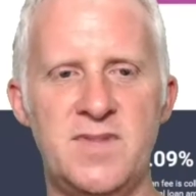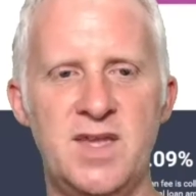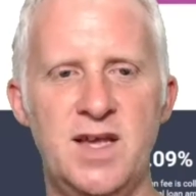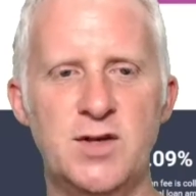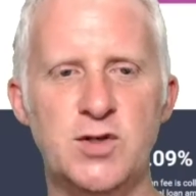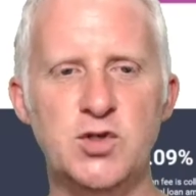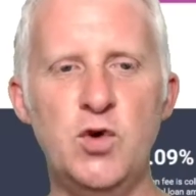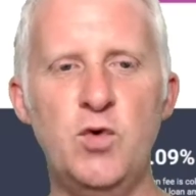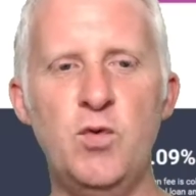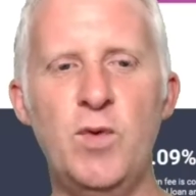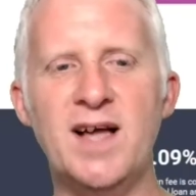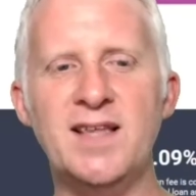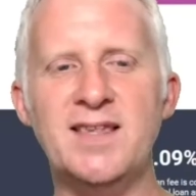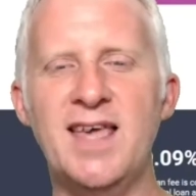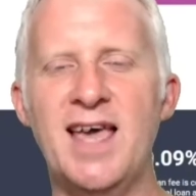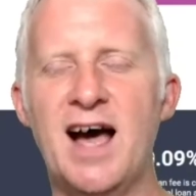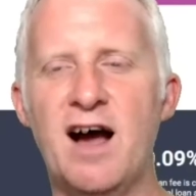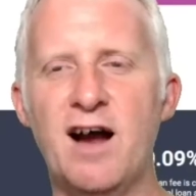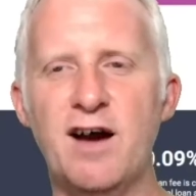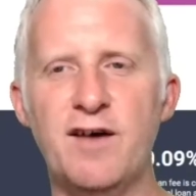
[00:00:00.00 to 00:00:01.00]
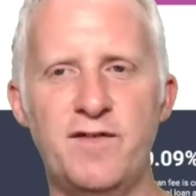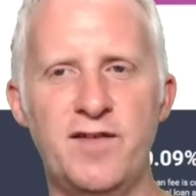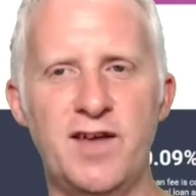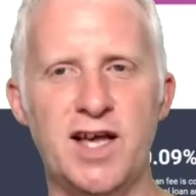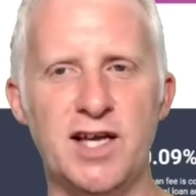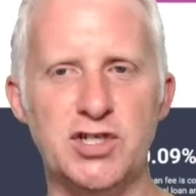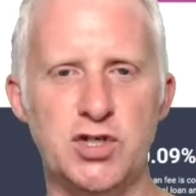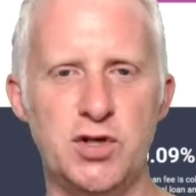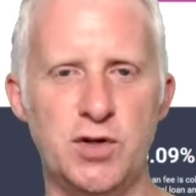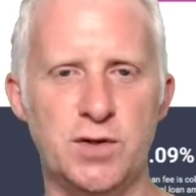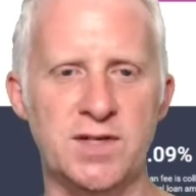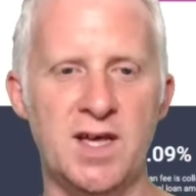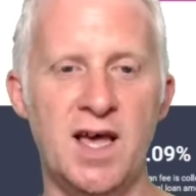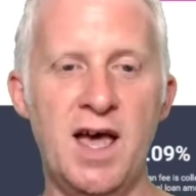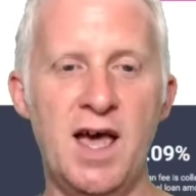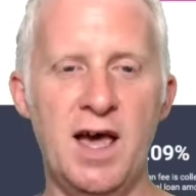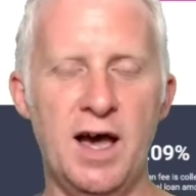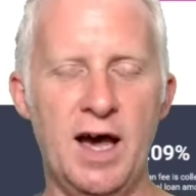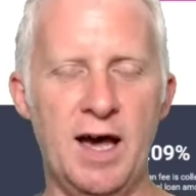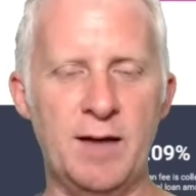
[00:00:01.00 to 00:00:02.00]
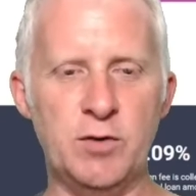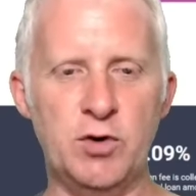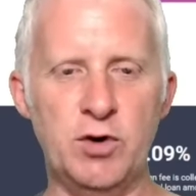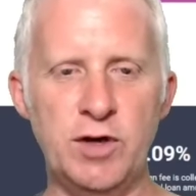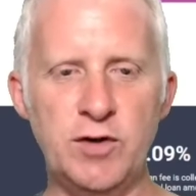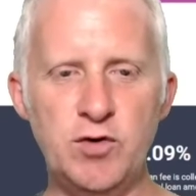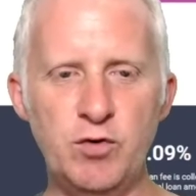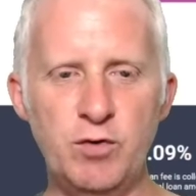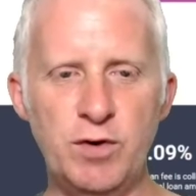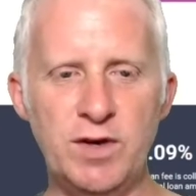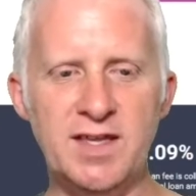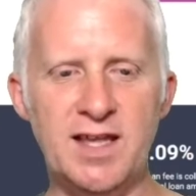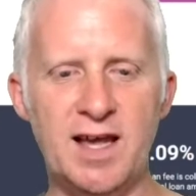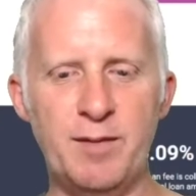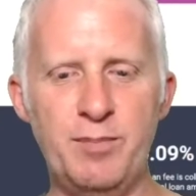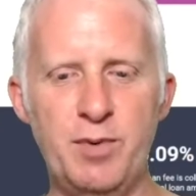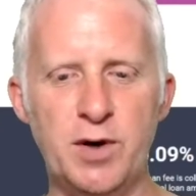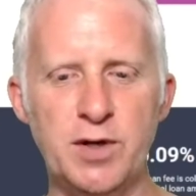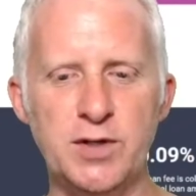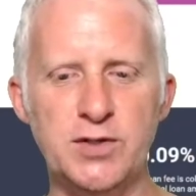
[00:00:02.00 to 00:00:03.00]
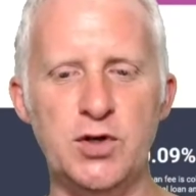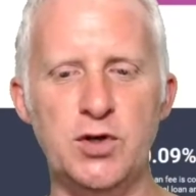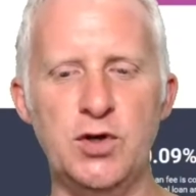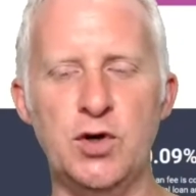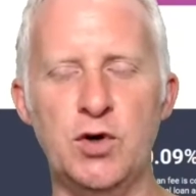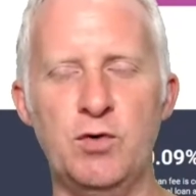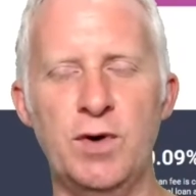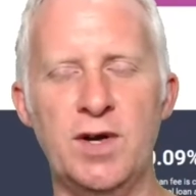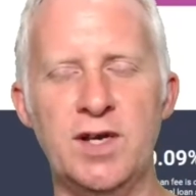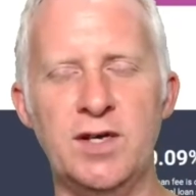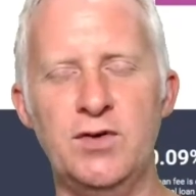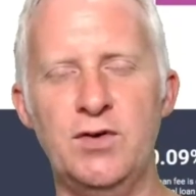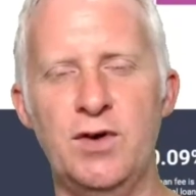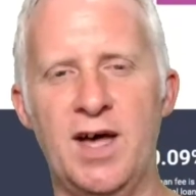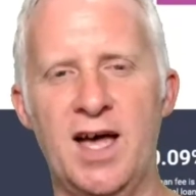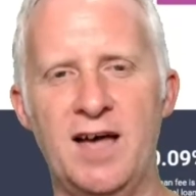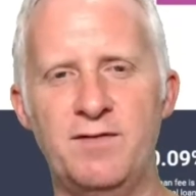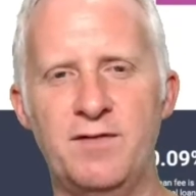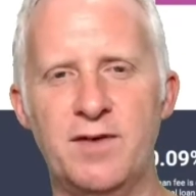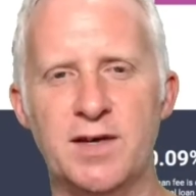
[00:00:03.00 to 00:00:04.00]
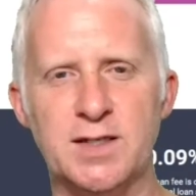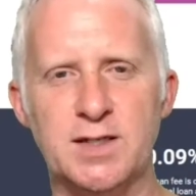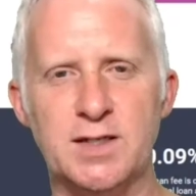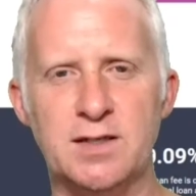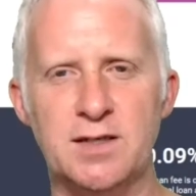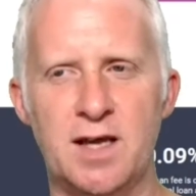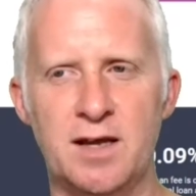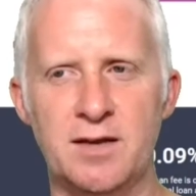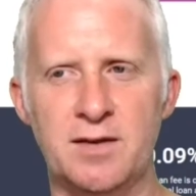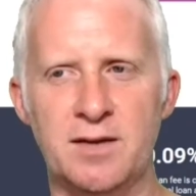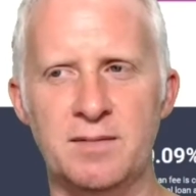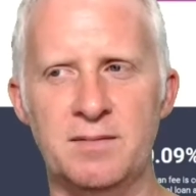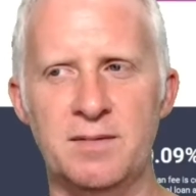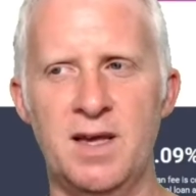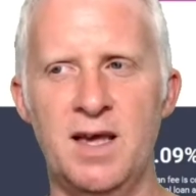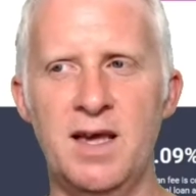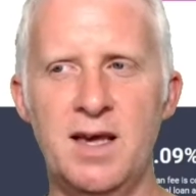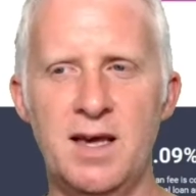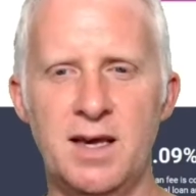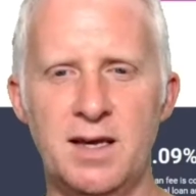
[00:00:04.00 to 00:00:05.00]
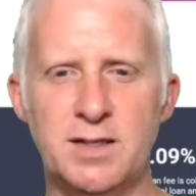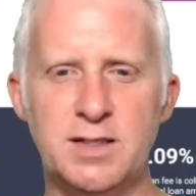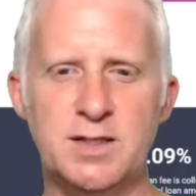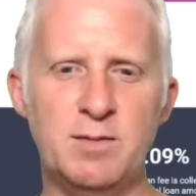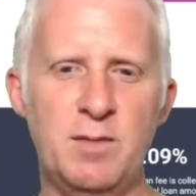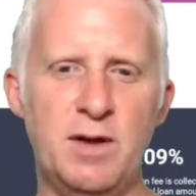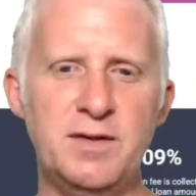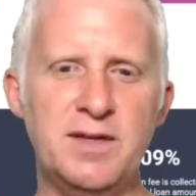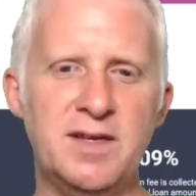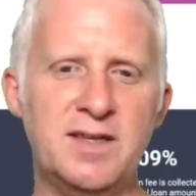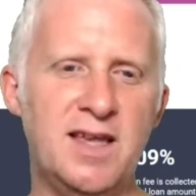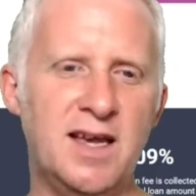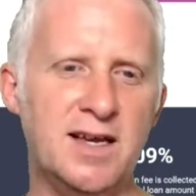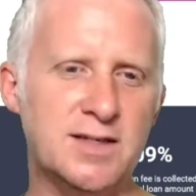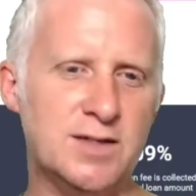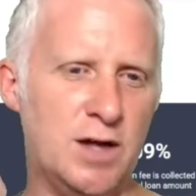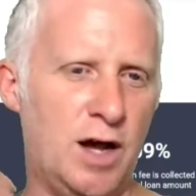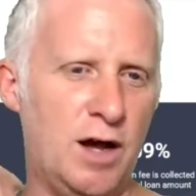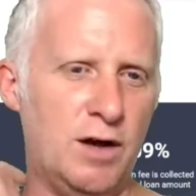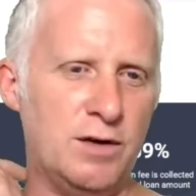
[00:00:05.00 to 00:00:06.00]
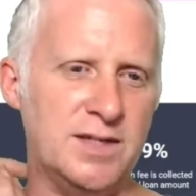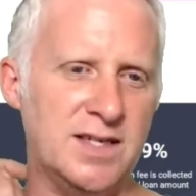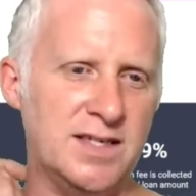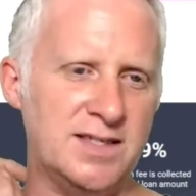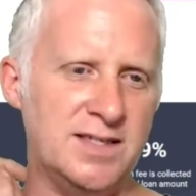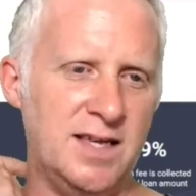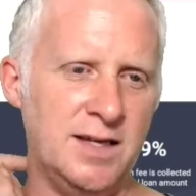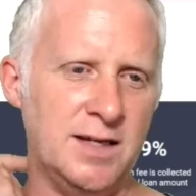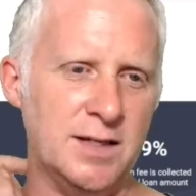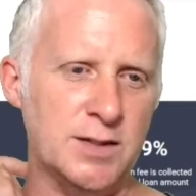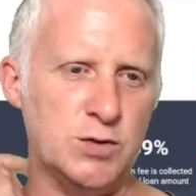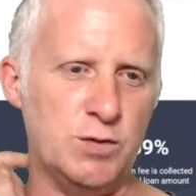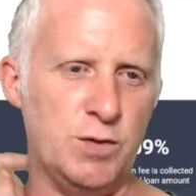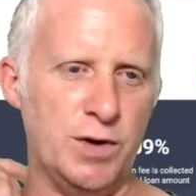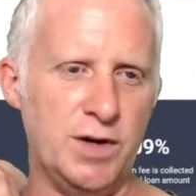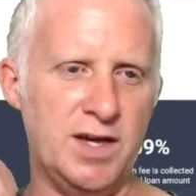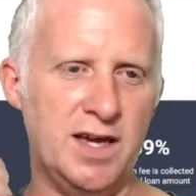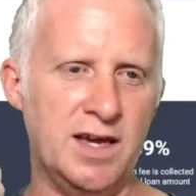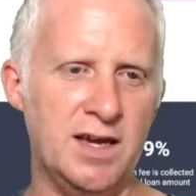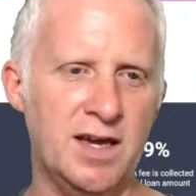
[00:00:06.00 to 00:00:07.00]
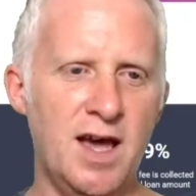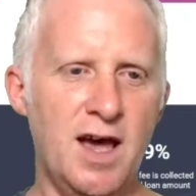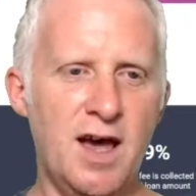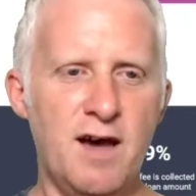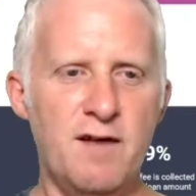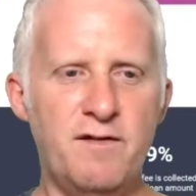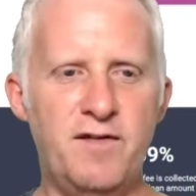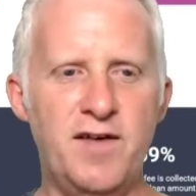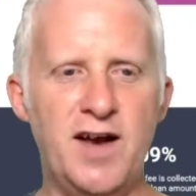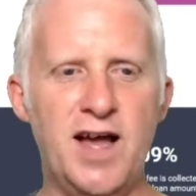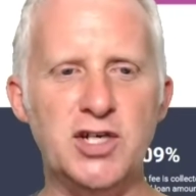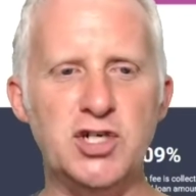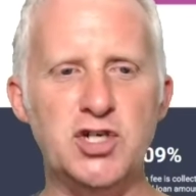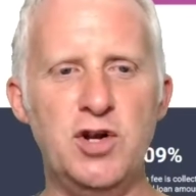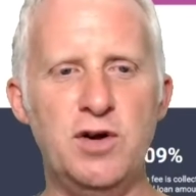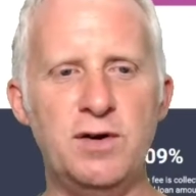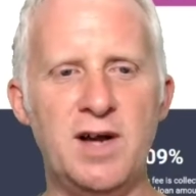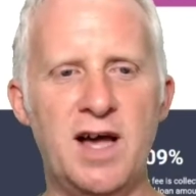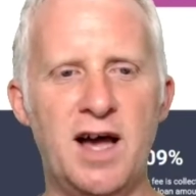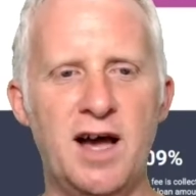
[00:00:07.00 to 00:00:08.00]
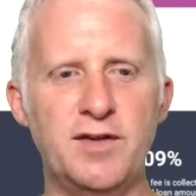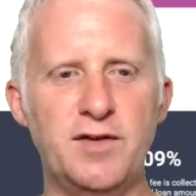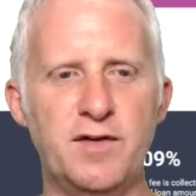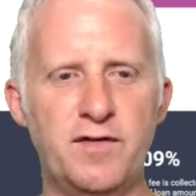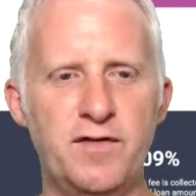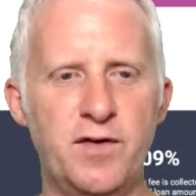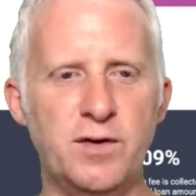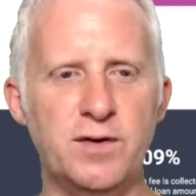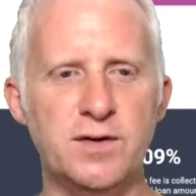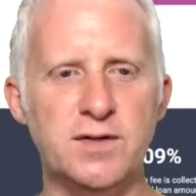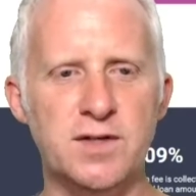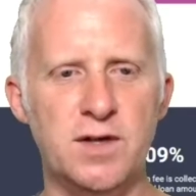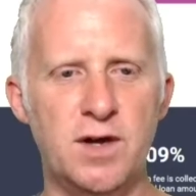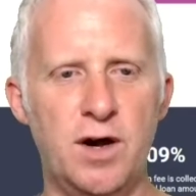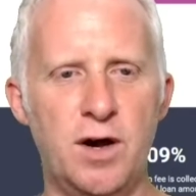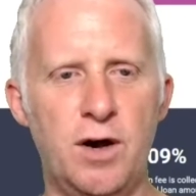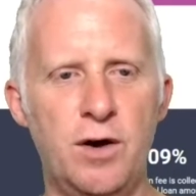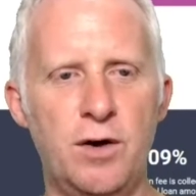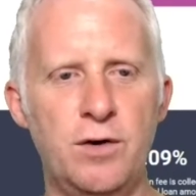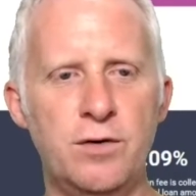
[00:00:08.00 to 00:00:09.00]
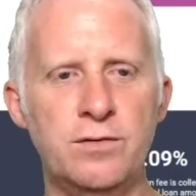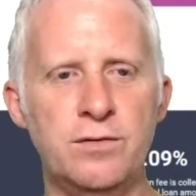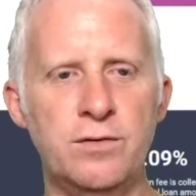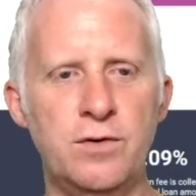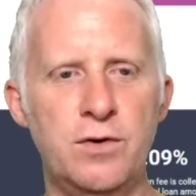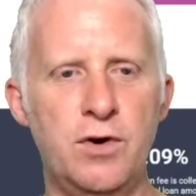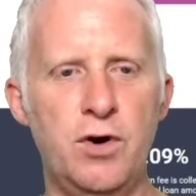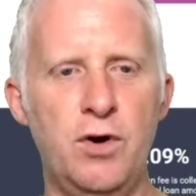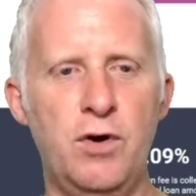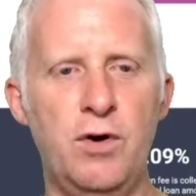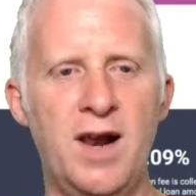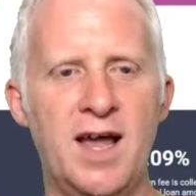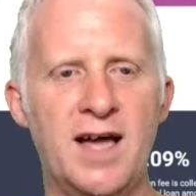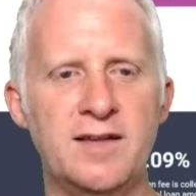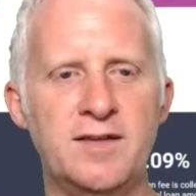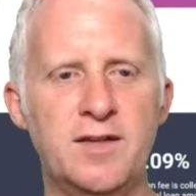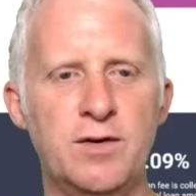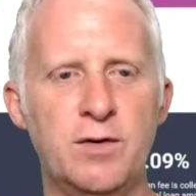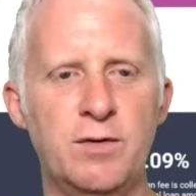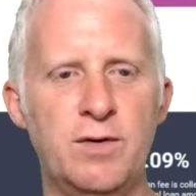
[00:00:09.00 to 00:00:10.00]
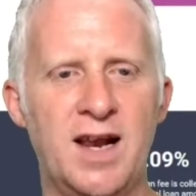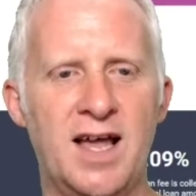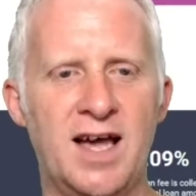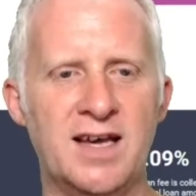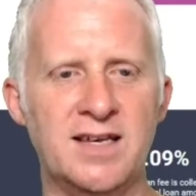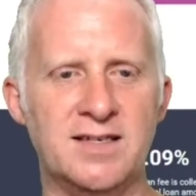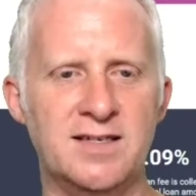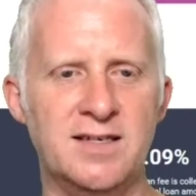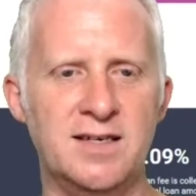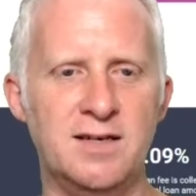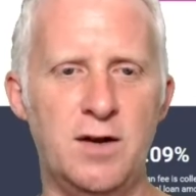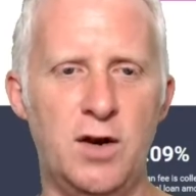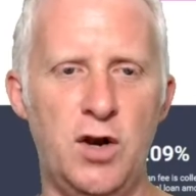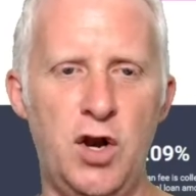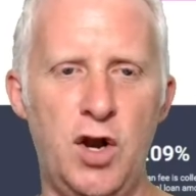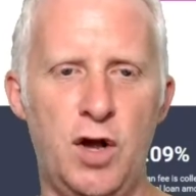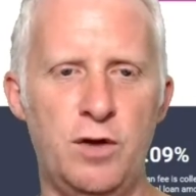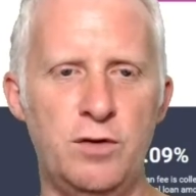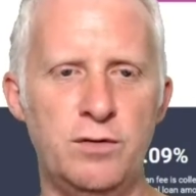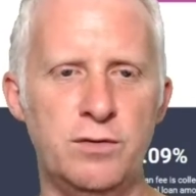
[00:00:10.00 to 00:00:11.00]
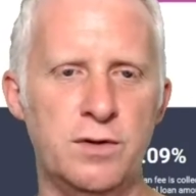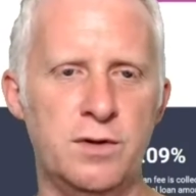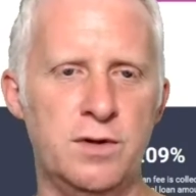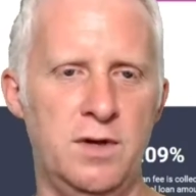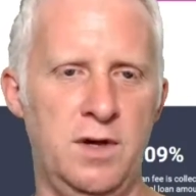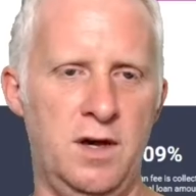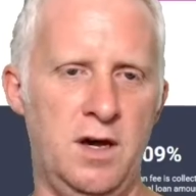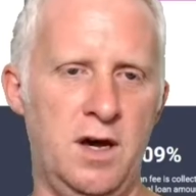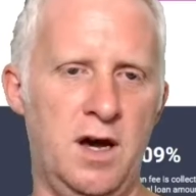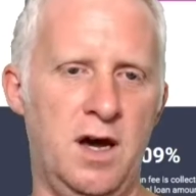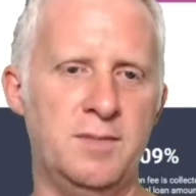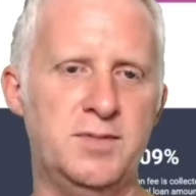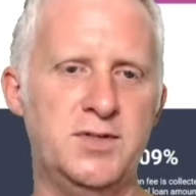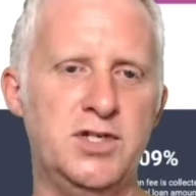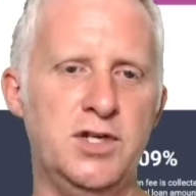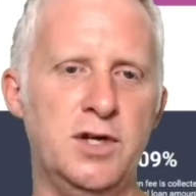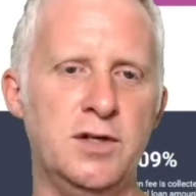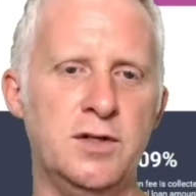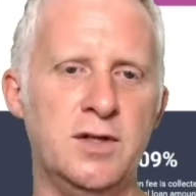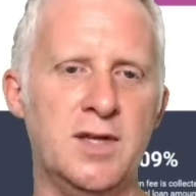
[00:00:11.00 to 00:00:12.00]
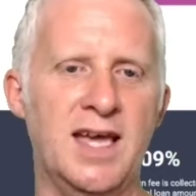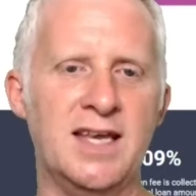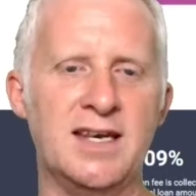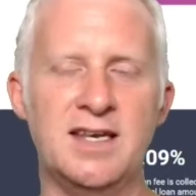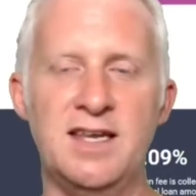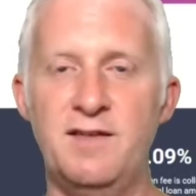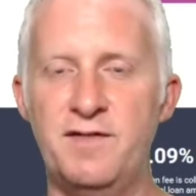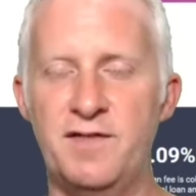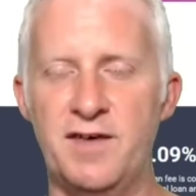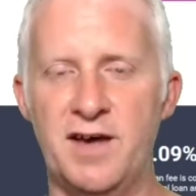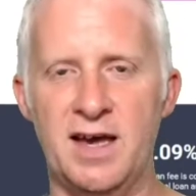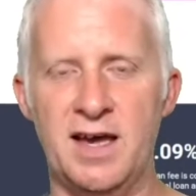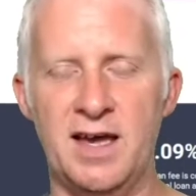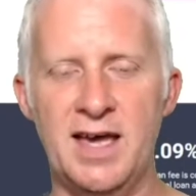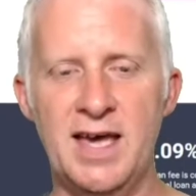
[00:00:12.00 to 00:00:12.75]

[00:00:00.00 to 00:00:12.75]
So what are Flash Loans? I'm going to read that part so you're going to have a small details how this thing is working. Flash Loan are the first uncollateralized loan option in DeFi.